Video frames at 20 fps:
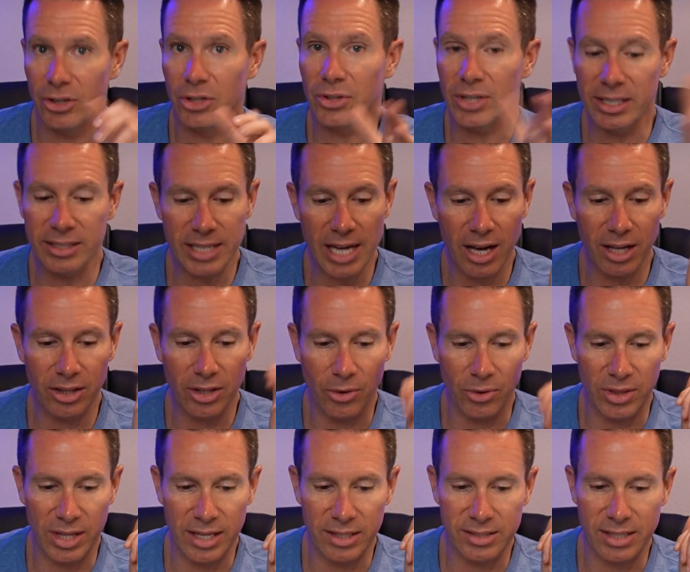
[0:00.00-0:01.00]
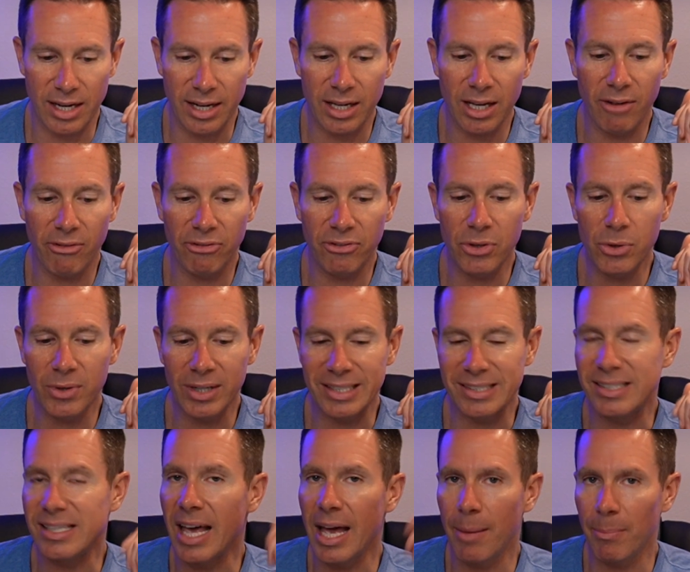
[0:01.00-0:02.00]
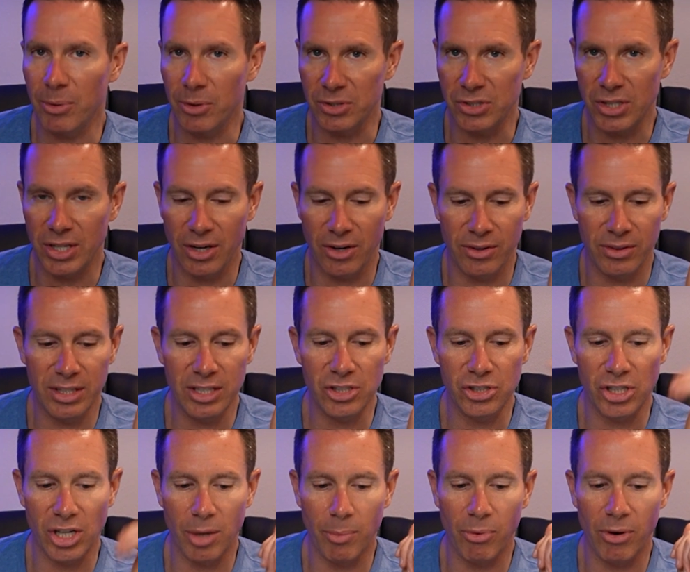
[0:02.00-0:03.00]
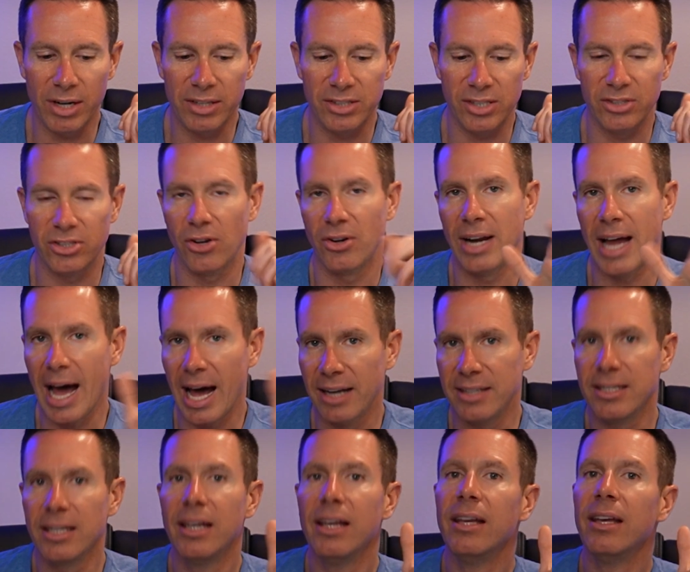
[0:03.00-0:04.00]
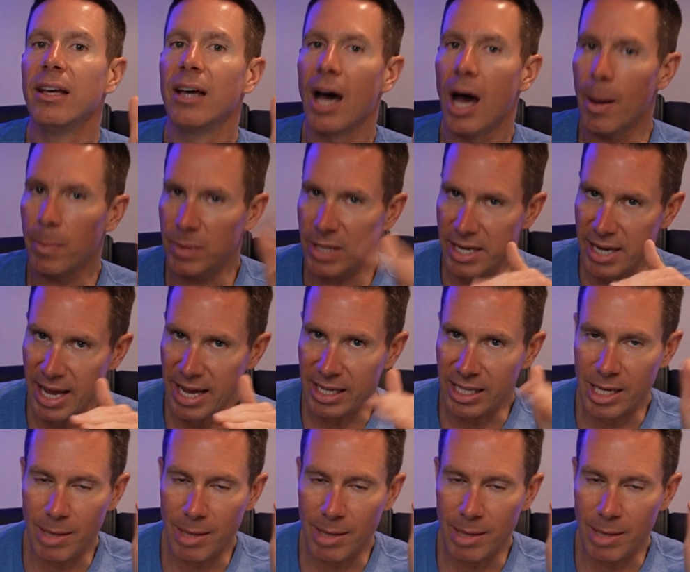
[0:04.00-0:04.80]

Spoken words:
You can download this, and I got a few examples here, and these share prices are not up to date.